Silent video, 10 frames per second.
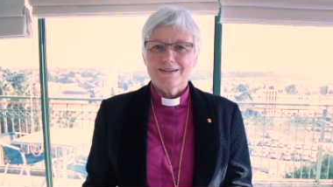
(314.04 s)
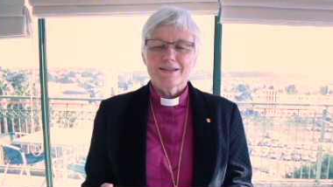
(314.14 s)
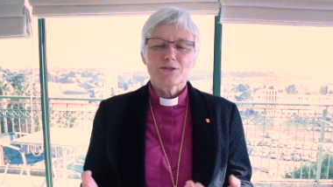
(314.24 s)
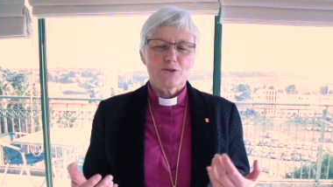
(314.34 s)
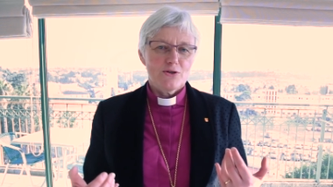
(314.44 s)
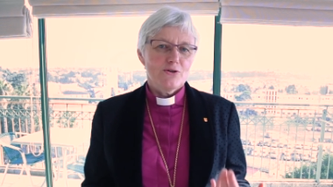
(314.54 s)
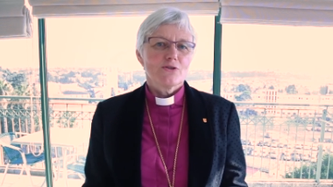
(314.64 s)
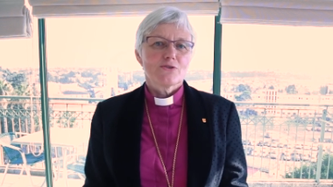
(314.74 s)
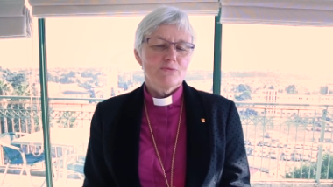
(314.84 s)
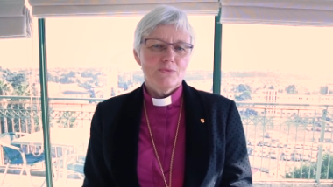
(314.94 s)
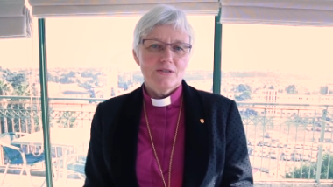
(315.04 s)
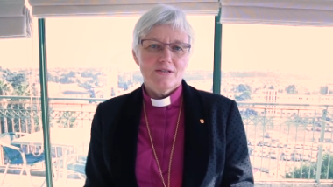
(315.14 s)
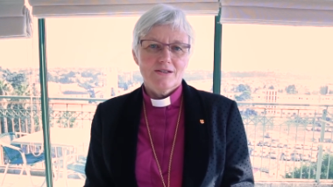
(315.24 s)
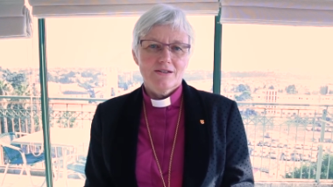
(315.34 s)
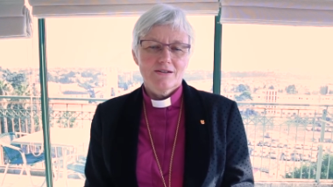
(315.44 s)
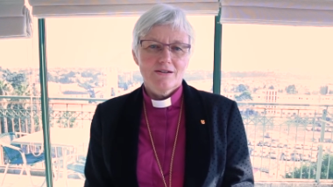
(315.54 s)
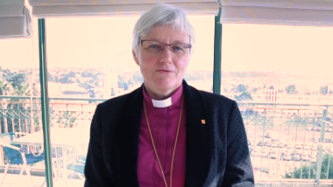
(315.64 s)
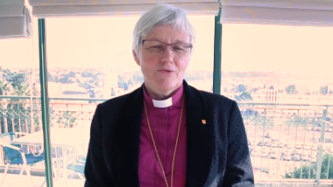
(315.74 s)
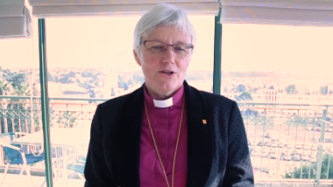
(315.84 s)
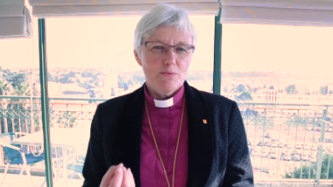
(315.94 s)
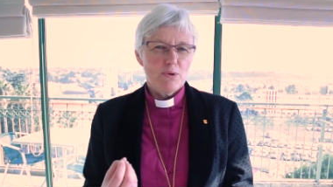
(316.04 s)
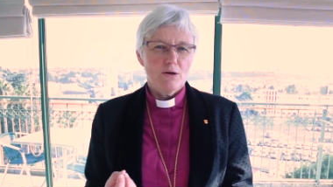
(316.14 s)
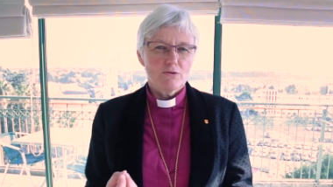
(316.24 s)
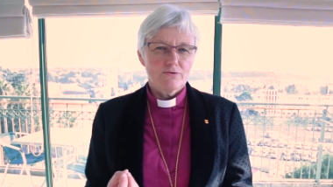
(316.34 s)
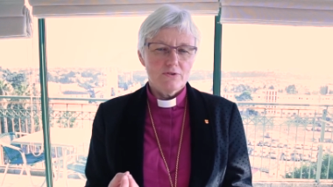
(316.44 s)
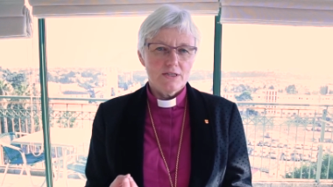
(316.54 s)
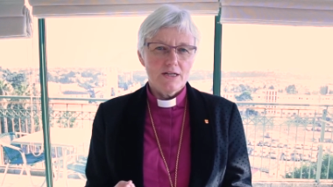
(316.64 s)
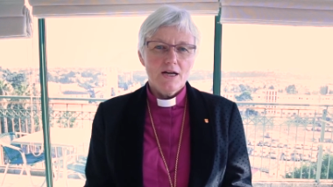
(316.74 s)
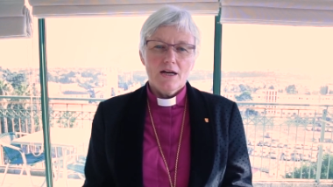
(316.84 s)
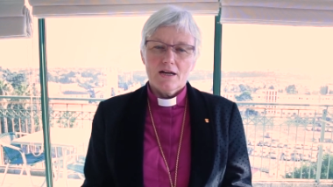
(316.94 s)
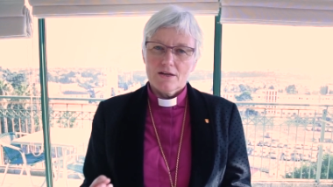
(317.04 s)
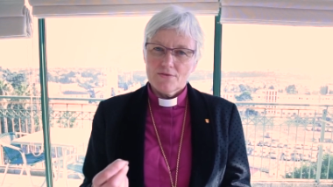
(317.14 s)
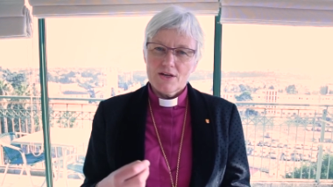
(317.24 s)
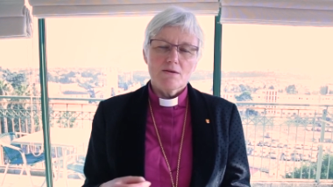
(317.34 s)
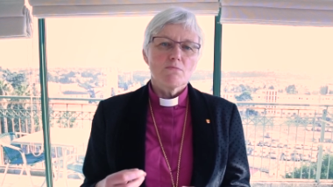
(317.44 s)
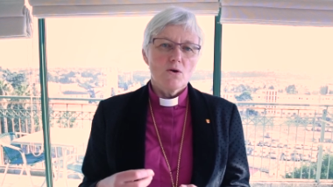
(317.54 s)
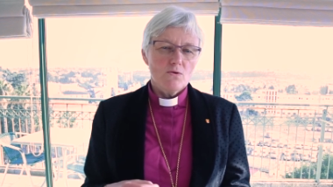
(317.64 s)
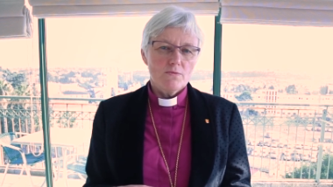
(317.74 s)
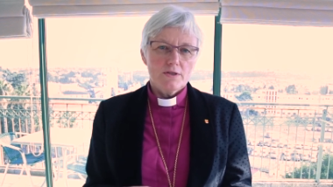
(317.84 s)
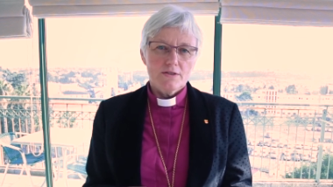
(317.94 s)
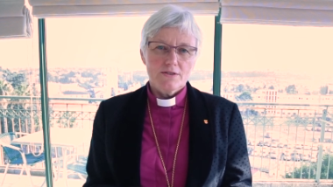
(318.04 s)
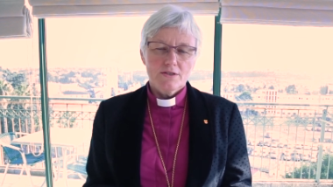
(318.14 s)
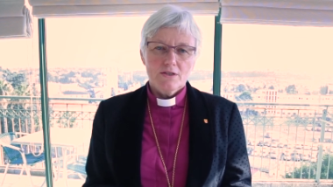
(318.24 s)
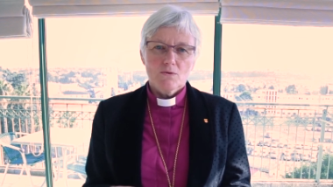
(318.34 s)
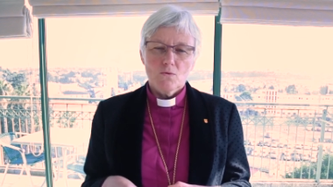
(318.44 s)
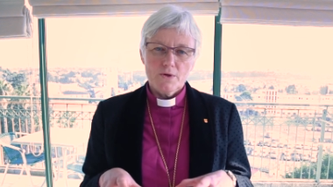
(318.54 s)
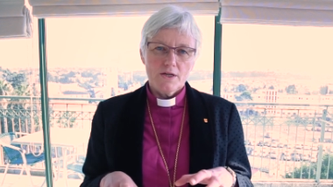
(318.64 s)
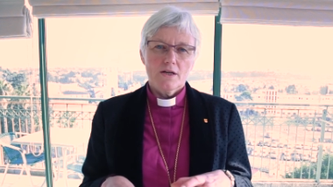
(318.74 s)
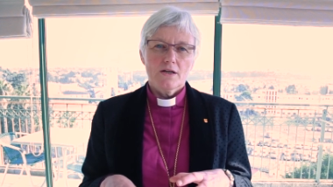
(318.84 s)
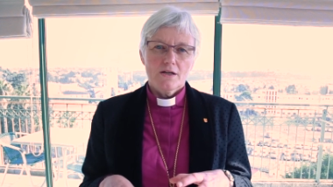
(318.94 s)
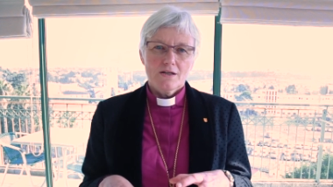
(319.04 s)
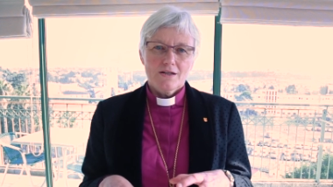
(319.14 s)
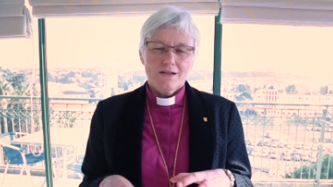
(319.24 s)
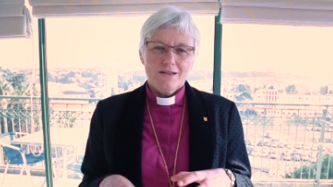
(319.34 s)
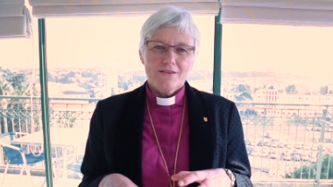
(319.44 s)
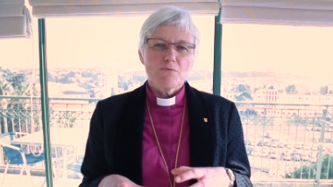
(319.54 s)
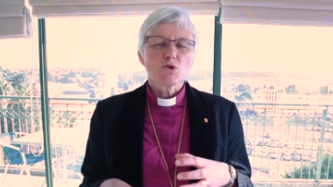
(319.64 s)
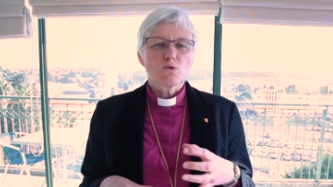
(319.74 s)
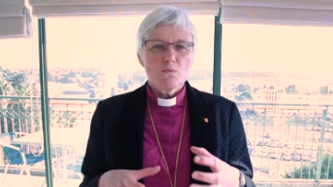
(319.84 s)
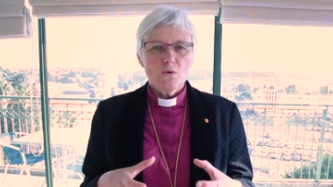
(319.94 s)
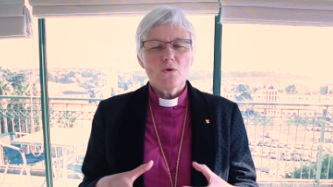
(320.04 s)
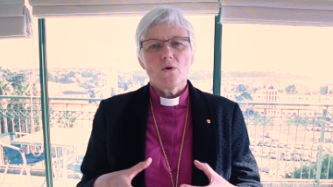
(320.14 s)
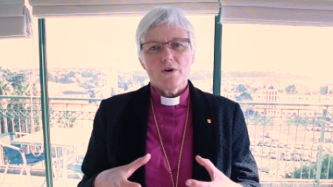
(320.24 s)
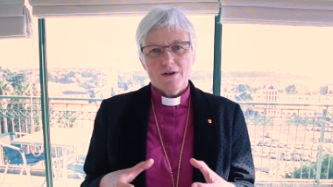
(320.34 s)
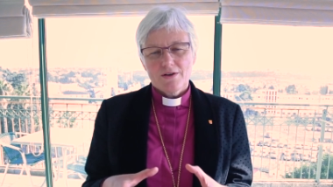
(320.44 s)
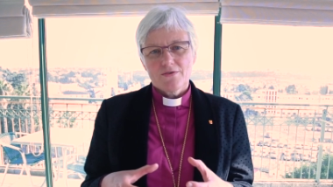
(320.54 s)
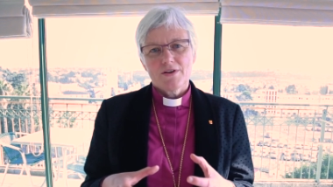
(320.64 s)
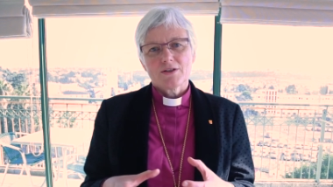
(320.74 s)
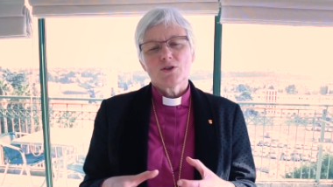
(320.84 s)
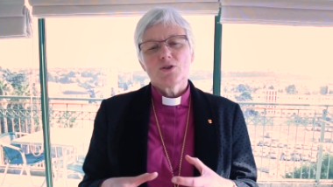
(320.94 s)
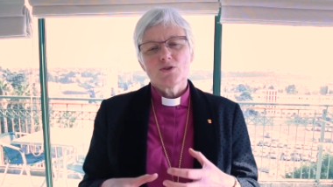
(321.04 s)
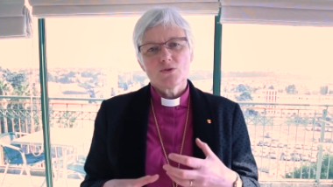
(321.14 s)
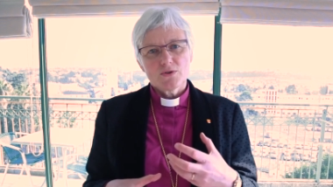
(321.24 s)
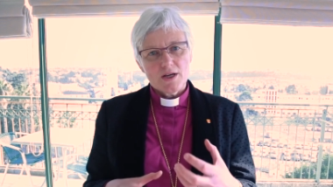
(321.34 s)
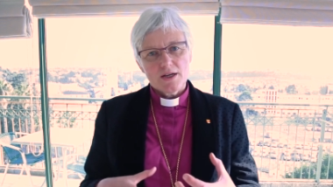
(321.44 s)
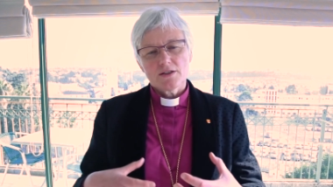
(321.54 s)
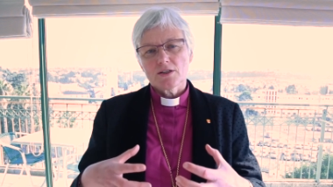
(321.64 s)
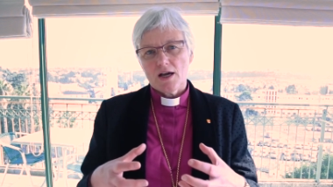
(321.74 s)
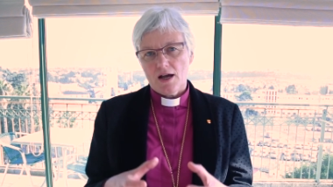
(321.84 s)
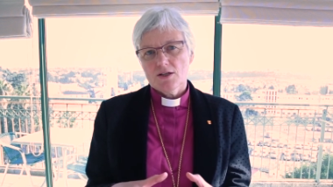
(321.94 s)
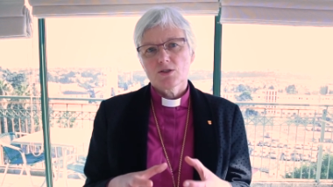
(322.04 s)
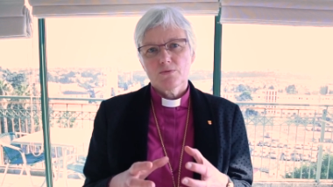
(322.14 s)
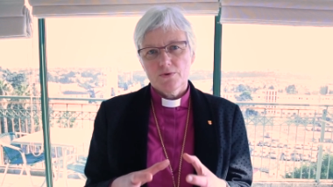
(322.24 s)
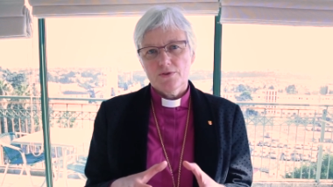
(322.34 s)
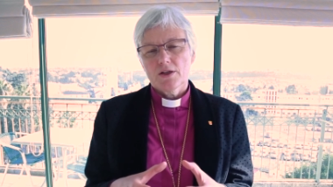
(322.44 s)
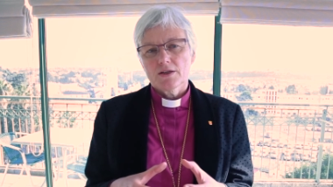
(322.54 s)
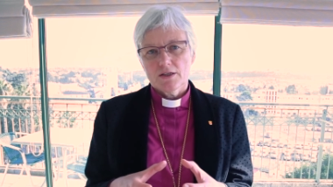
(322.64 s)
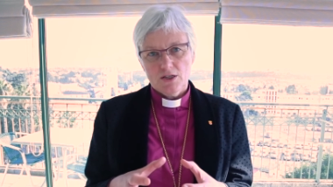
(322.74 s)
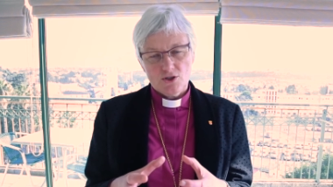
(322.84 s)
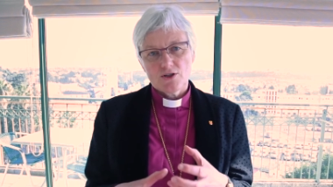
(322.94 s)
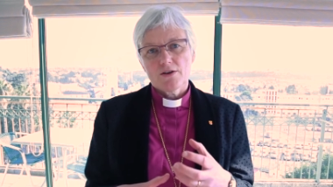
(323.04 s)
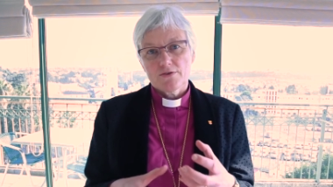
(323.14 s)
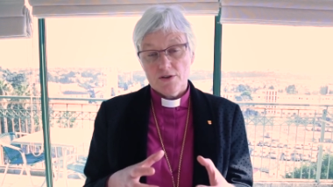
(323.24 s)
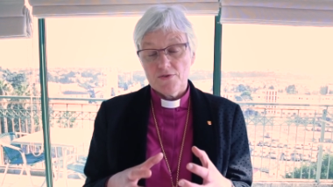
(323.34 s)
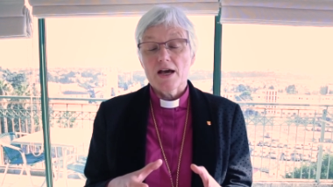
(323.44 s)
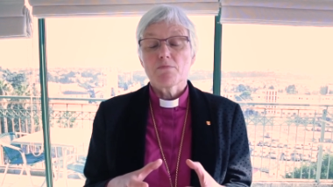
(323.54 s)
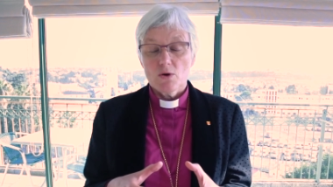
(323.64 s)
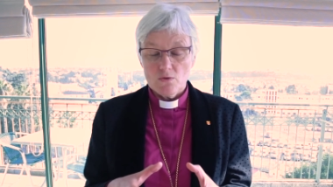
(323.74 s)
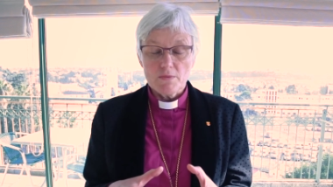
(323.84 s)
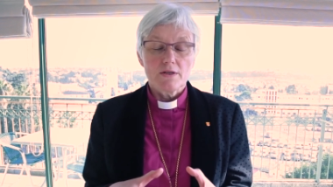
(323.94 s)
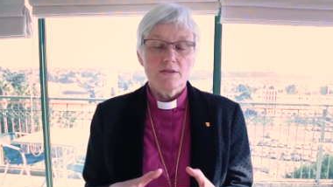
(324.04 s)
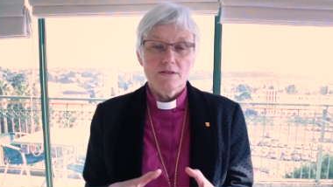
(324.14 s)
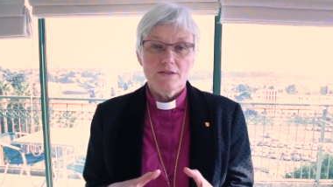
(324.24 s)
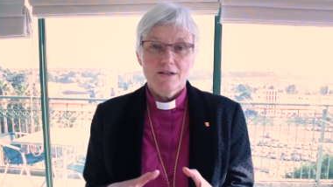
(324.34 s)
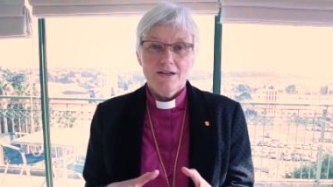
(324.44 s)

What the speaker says: it occurred to me very powerfully at that moment, there was more that united us with each other in that moment